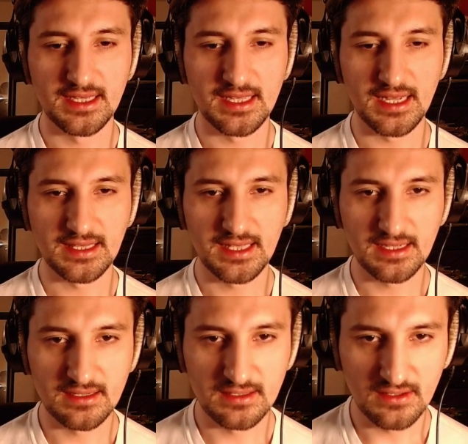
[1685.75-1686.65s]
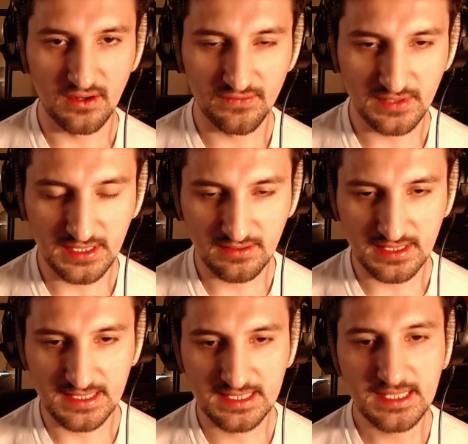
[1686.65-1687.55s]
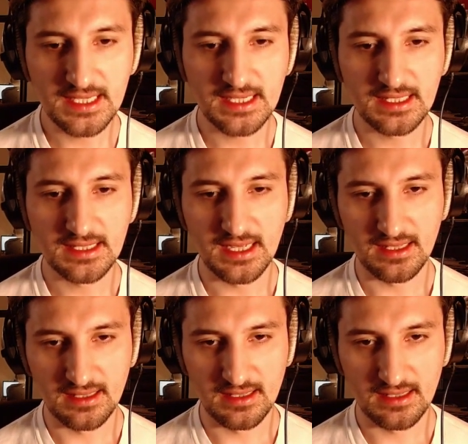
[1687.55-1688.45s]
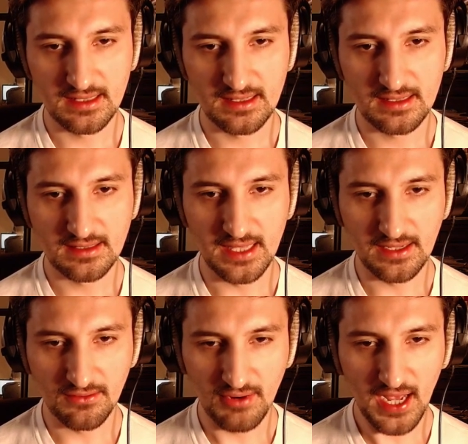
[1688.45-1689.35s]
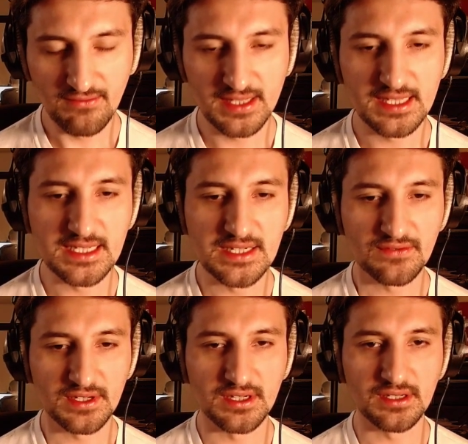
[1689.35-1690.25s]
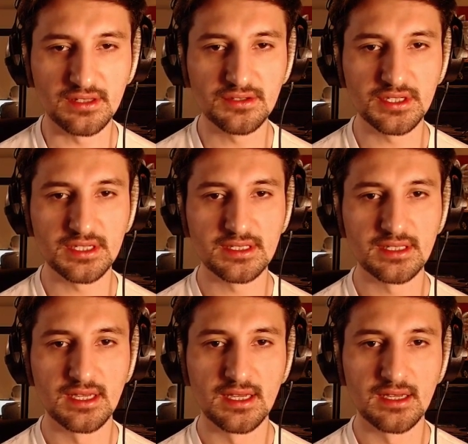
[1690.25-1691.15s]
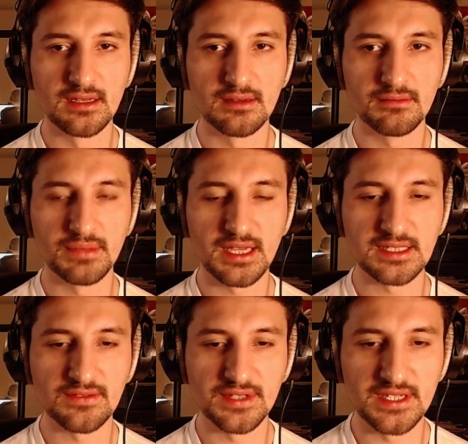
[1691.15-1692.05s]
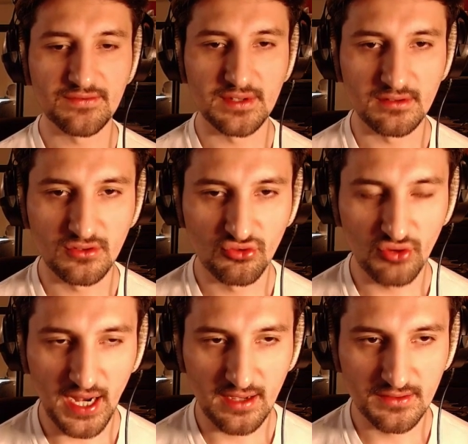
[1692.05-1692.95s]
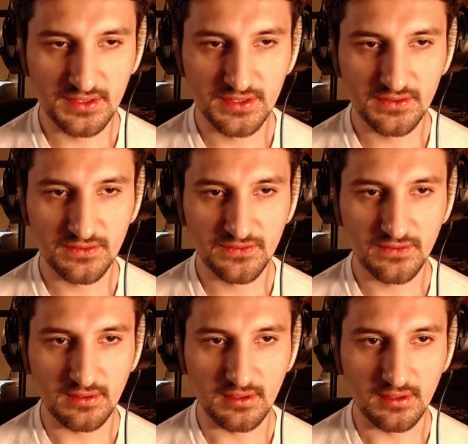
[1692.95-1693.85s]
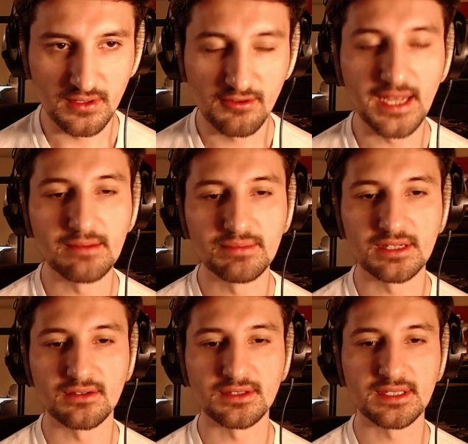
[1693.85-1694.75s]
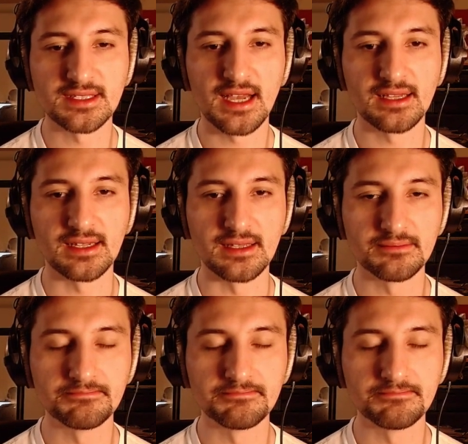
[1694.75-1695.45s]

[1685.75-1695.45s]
And I think hopefully you can see that they arrive at these different conclusions because of the different grounds for creating political society.